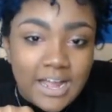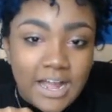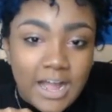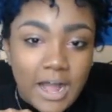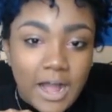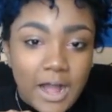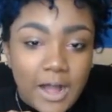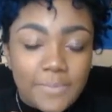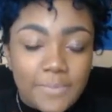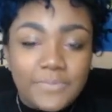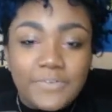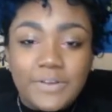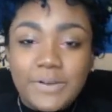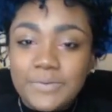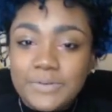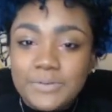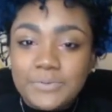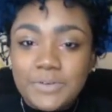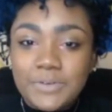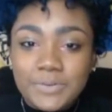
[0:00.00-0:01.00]
If
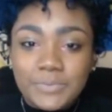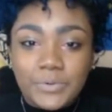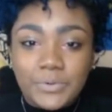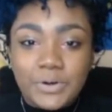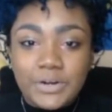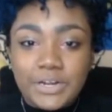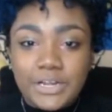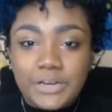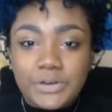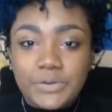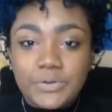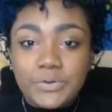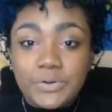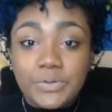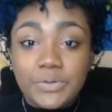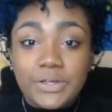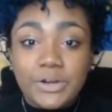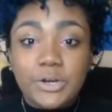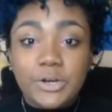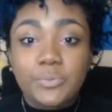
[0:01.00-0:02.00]
anyone's played Morgan, you know
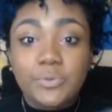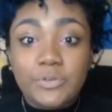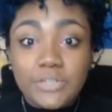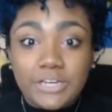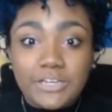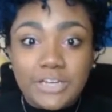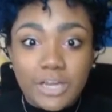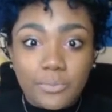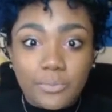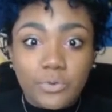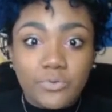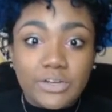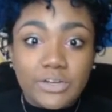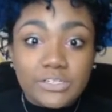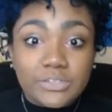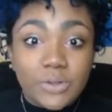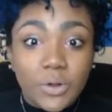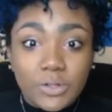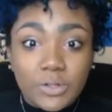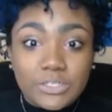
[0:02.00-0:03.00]
that her projectile move is
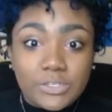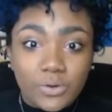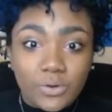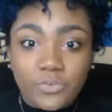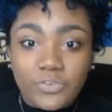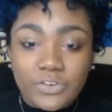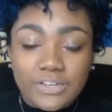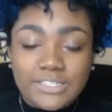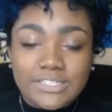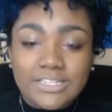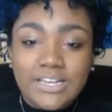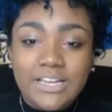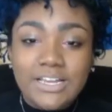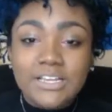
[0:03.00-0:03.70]
called Soul Fist.